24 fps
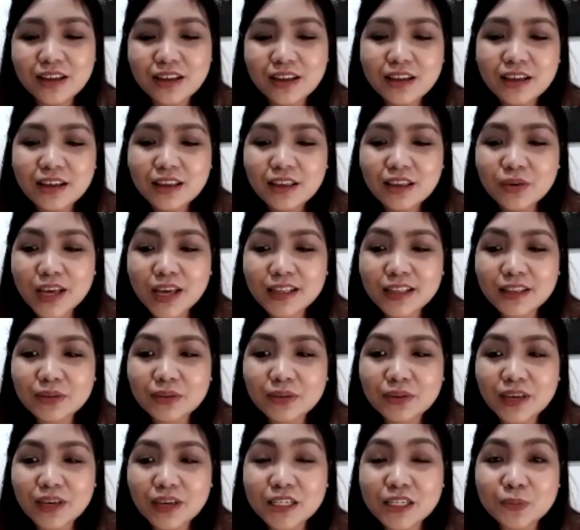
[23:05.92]
You get
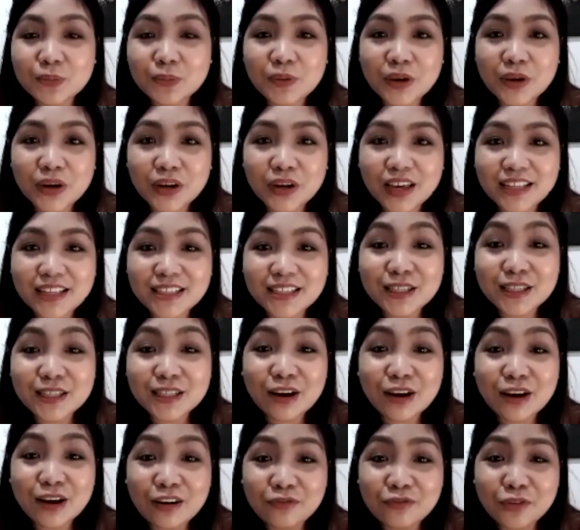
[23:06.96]
to experience
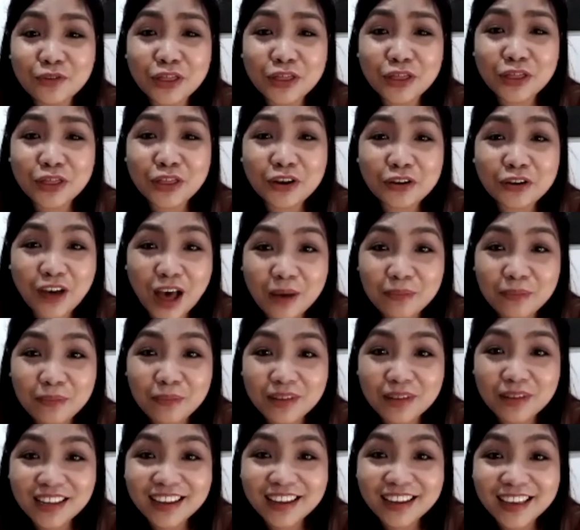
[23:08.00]
love with your
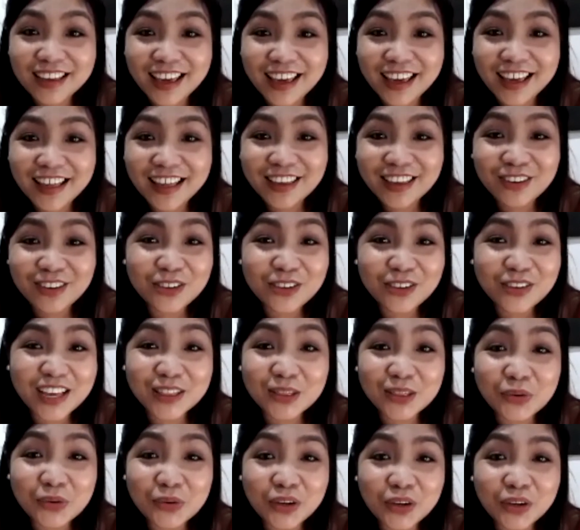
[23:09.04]
family again. You get
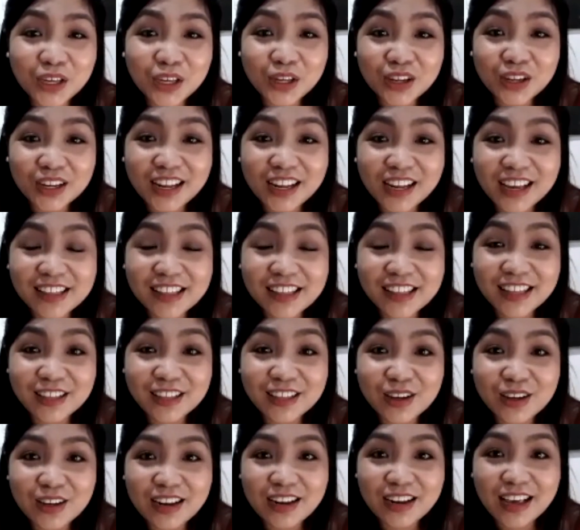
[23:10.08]
to reconnect and
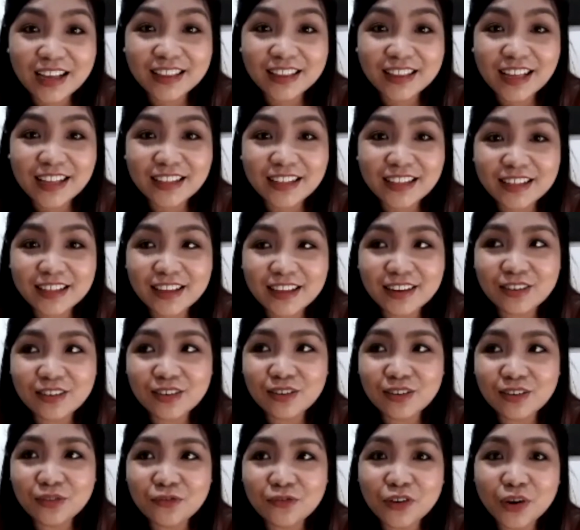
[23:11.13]
connect. And
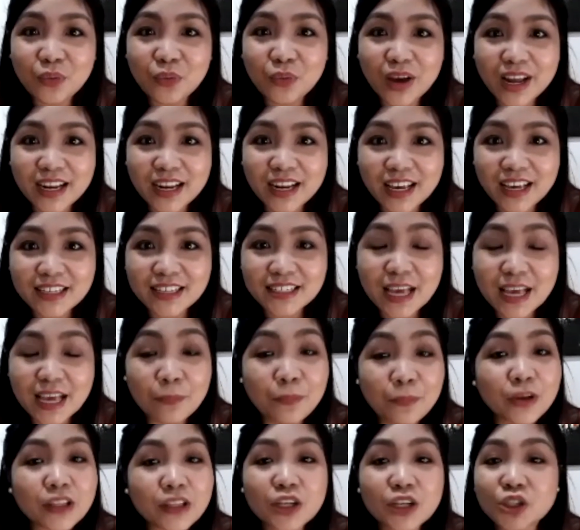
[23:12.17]
for weddings, I'm
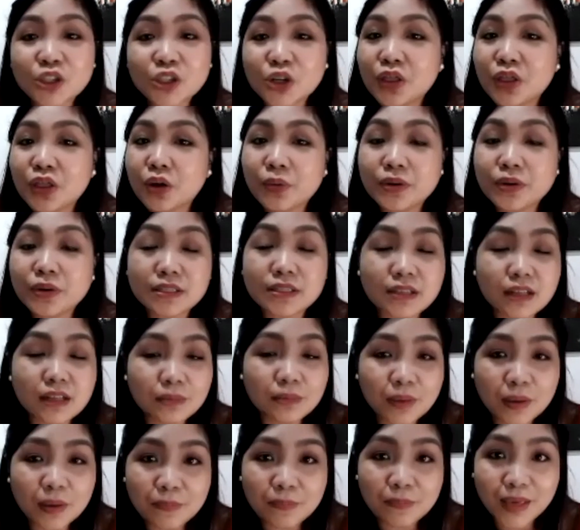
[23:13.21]
pretty sure there will still
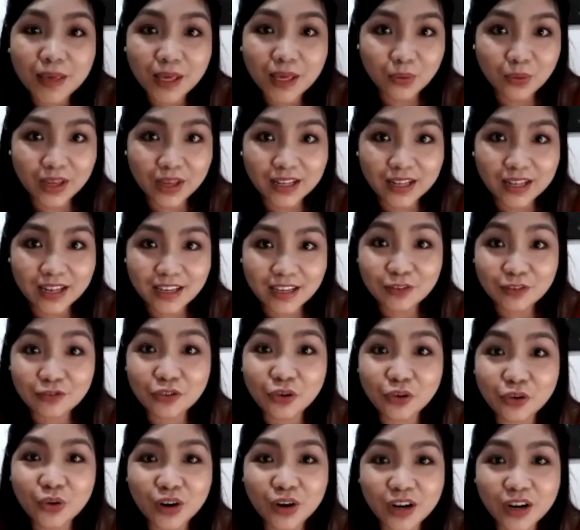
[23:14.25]
be big weddings, of
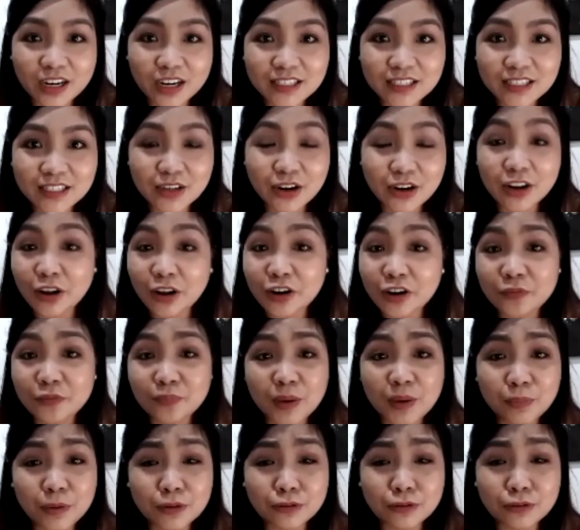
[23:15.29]
course. There are a lot of
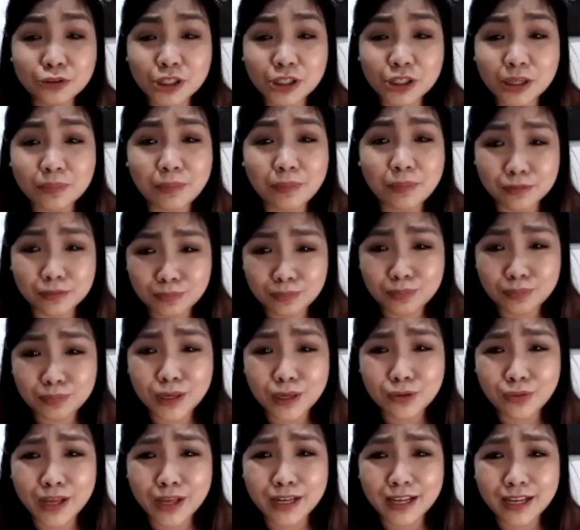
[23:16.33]
people who dream about big
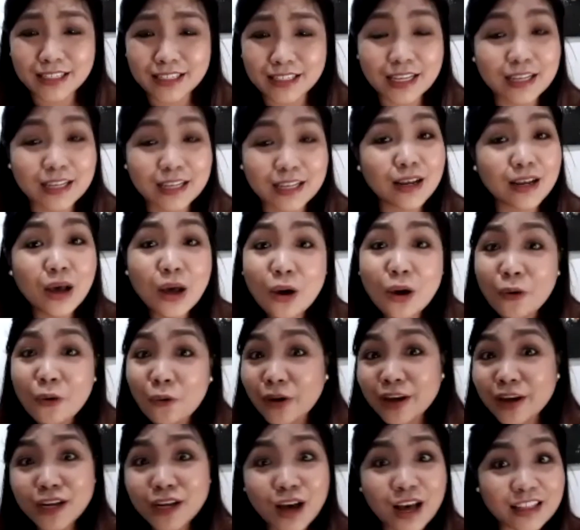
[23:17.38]
weddings, and
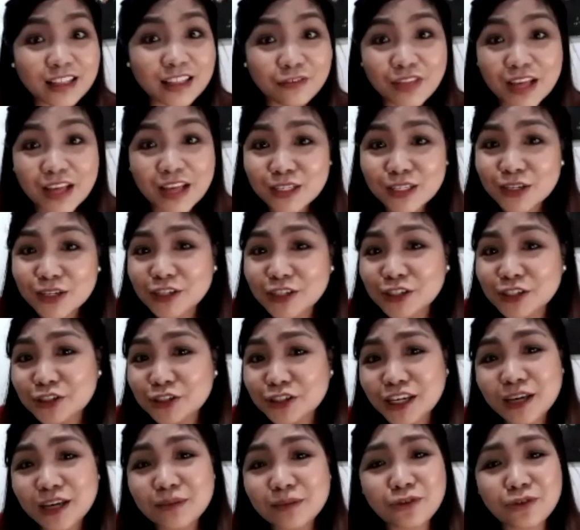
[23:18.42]
why not? If that's your
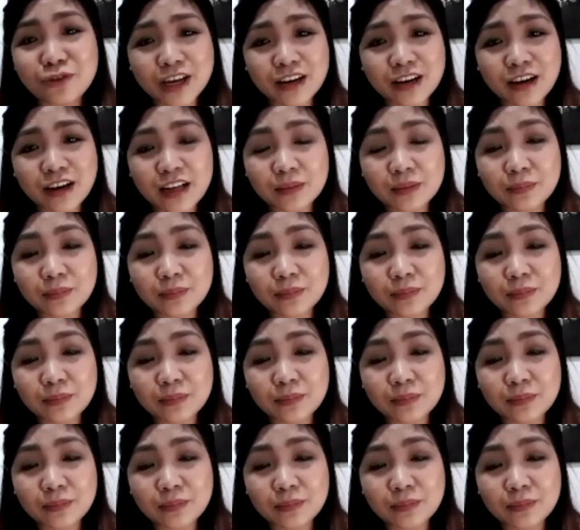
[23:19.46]
dream, why not?